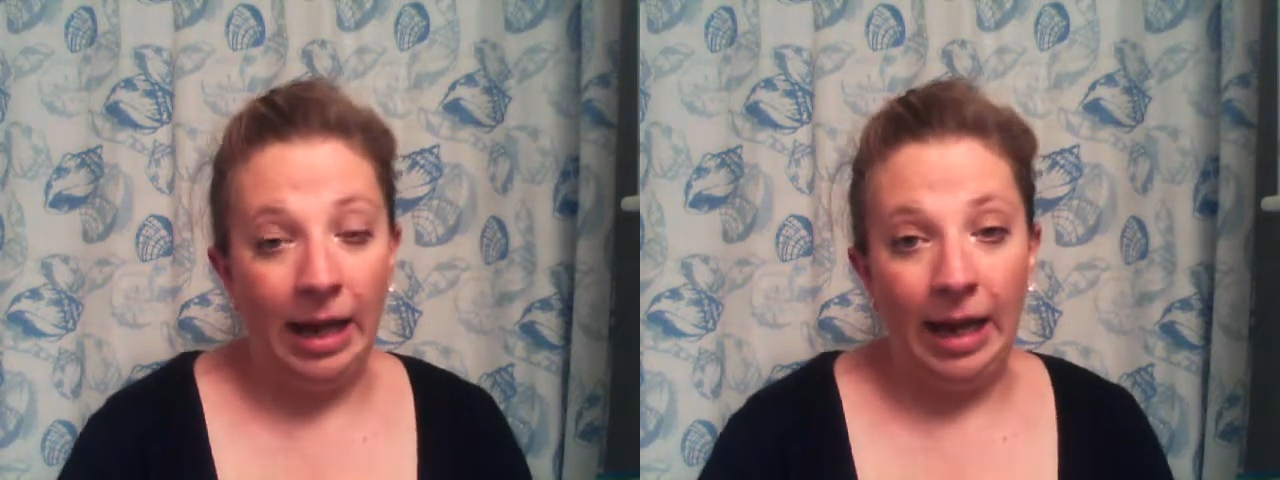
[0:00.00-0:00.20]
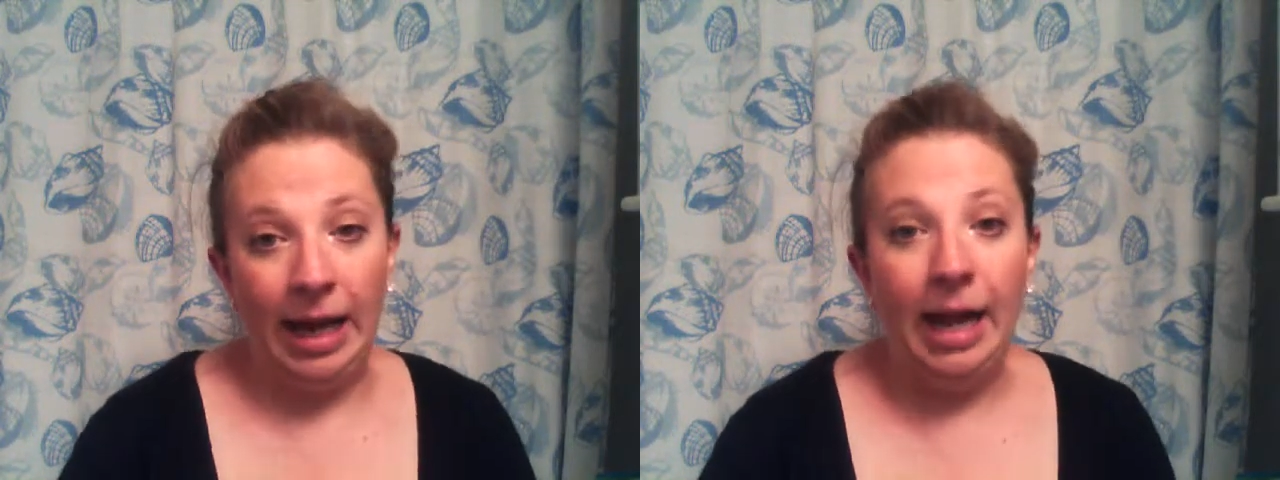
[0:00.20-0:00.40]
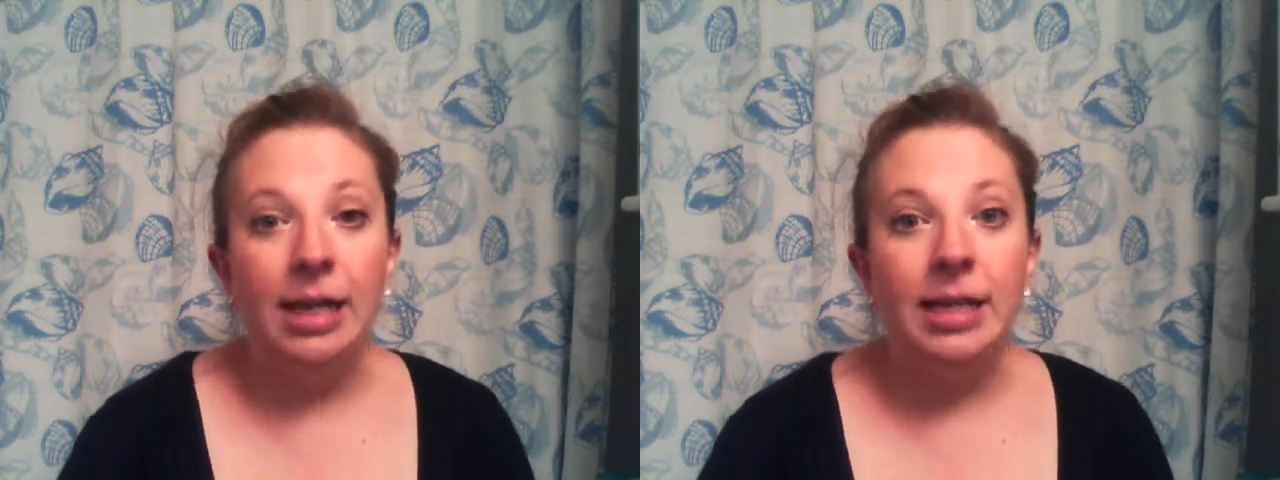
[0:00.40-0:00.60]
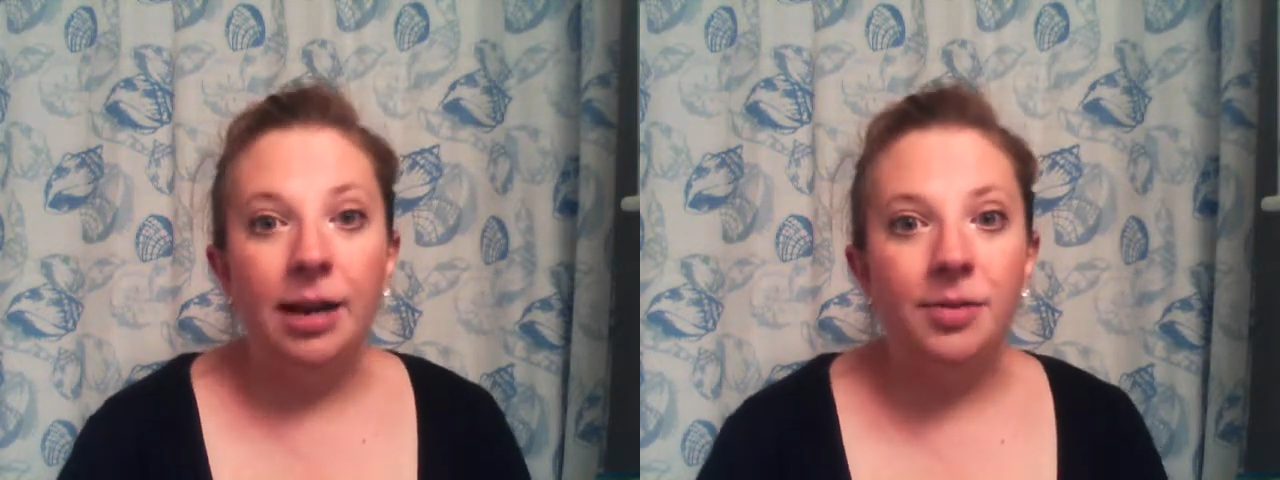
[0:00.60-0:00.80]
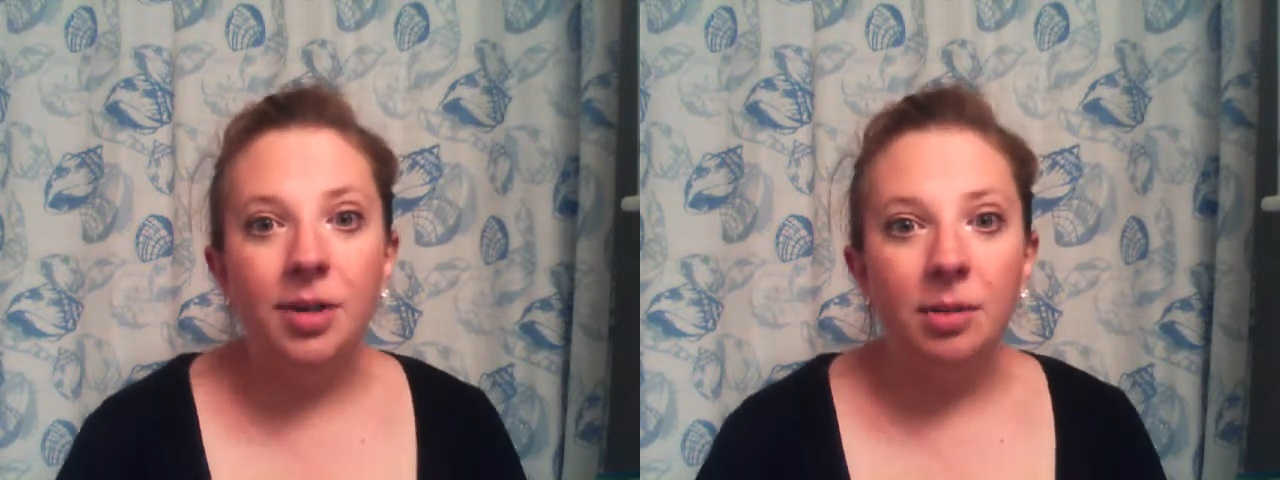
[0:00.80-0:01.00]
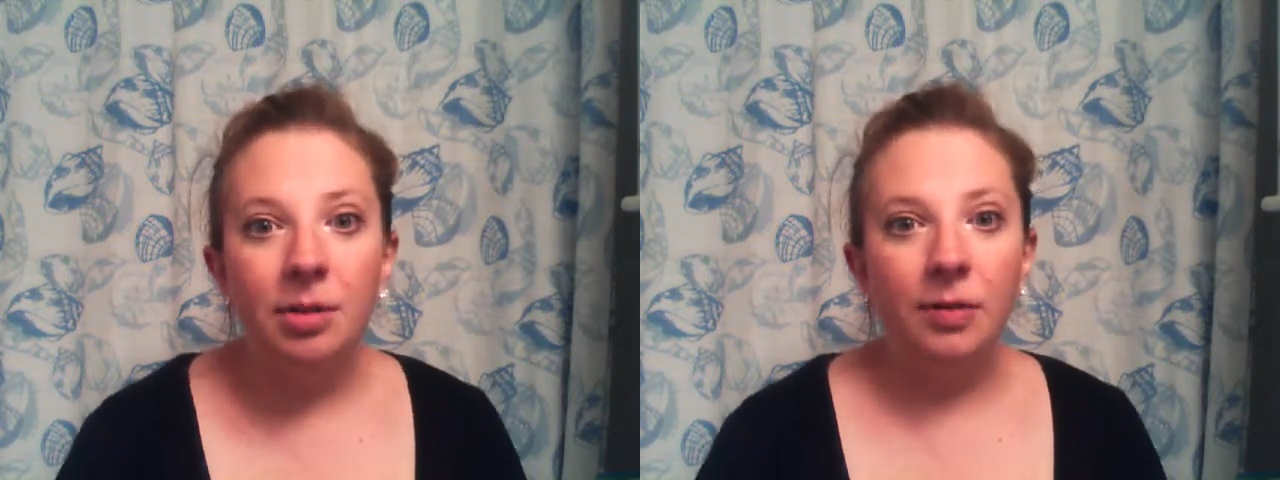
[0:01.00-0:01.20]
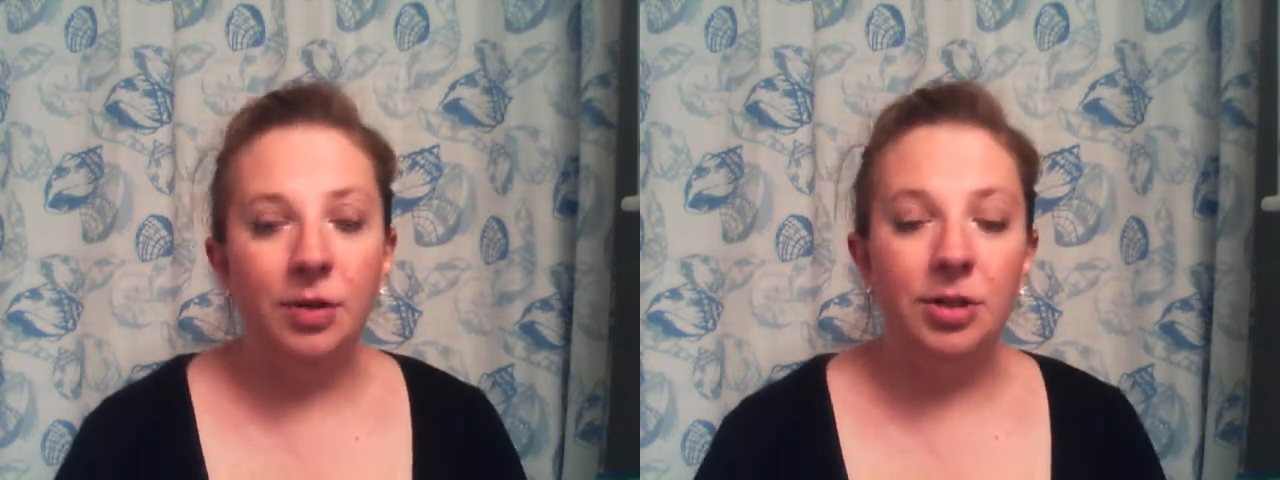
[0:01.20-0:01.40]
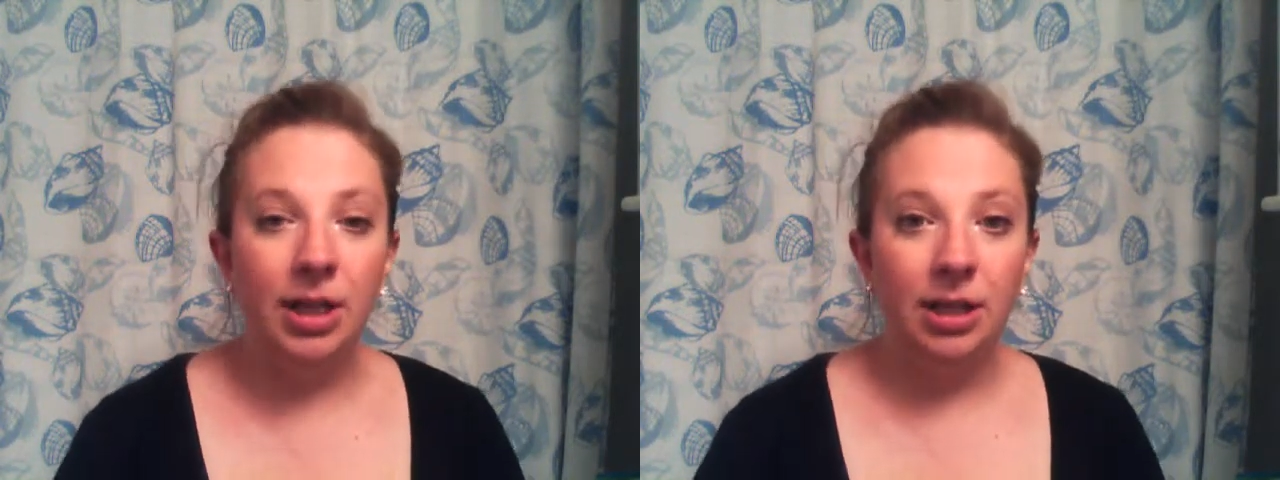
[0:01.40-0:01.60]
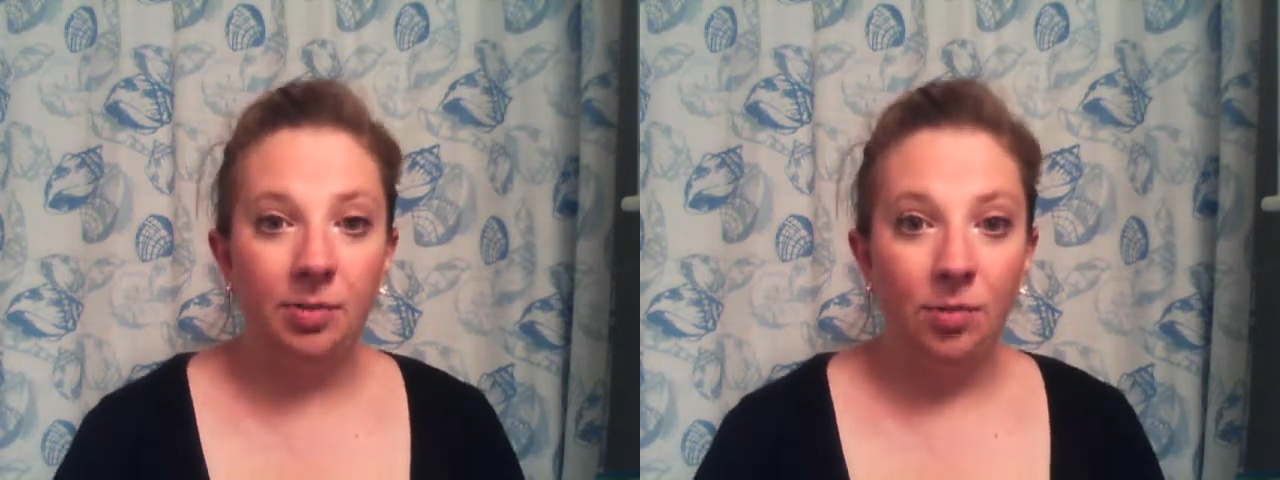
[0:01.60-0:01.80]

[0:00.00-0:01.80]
I highly doubt it's going to be first thing in the